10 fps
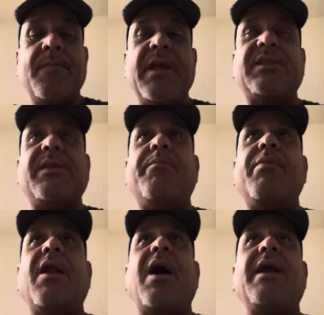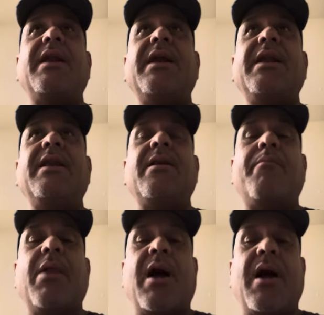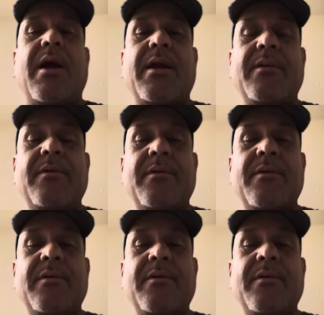It's the blind leading the blind.